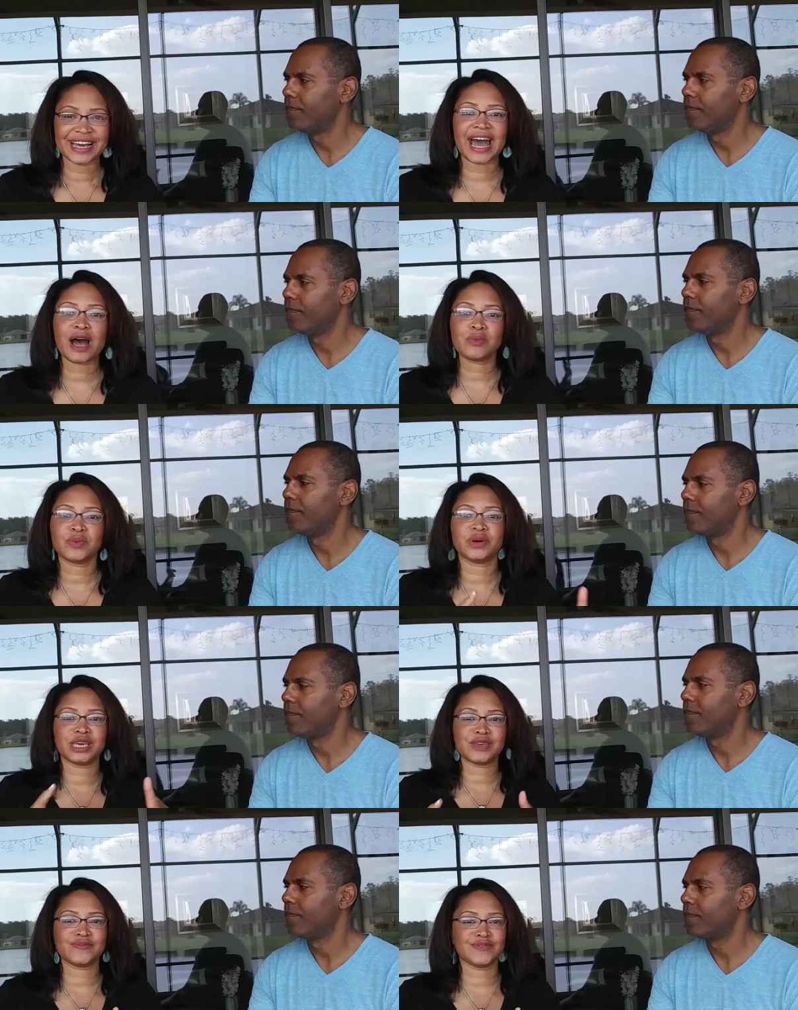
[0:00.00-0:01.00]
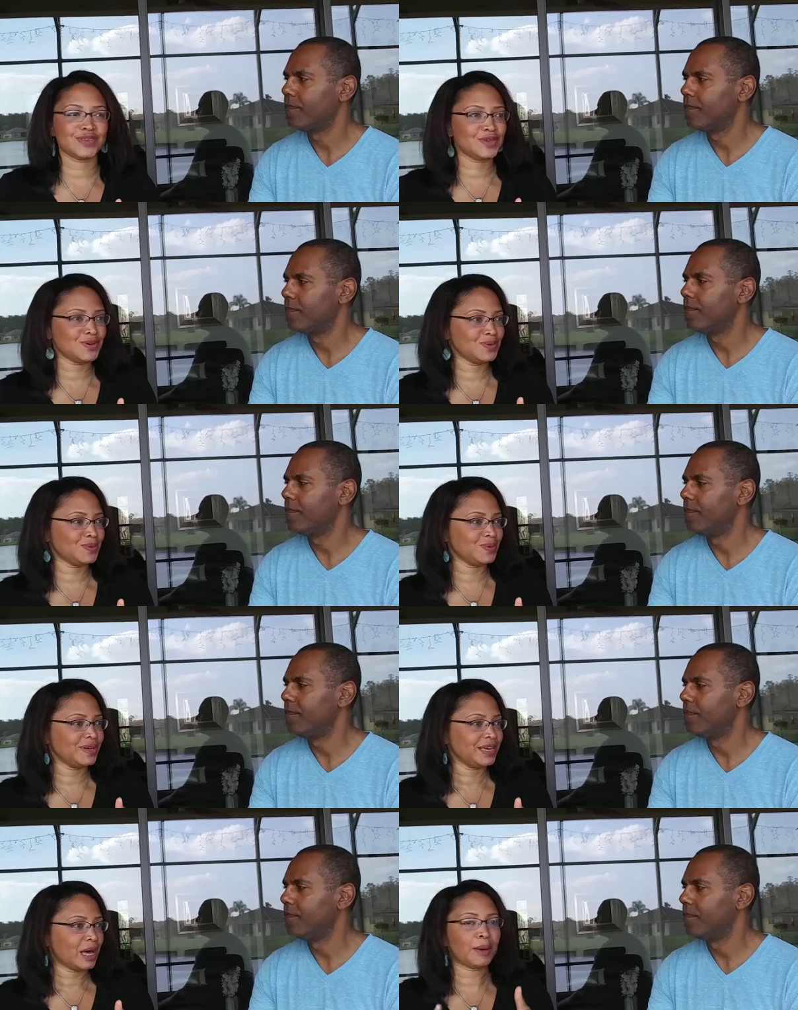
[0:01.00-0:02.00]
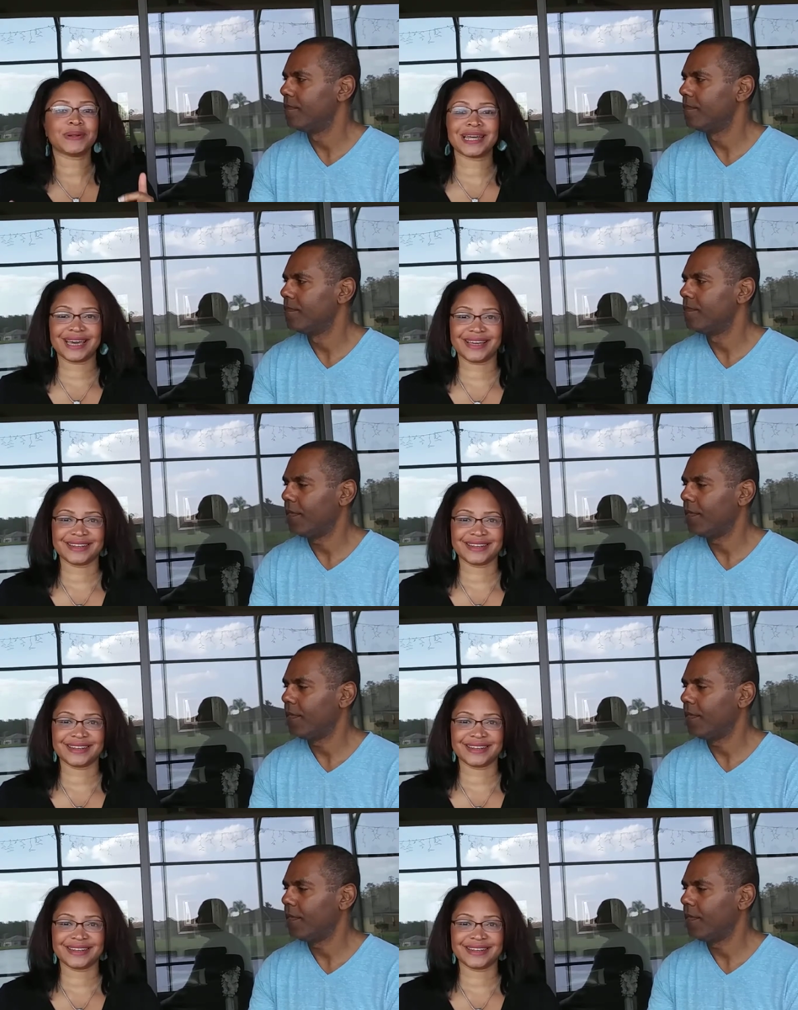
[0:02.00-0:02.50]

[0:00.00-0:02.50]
Speaker 1: God will give you a plan.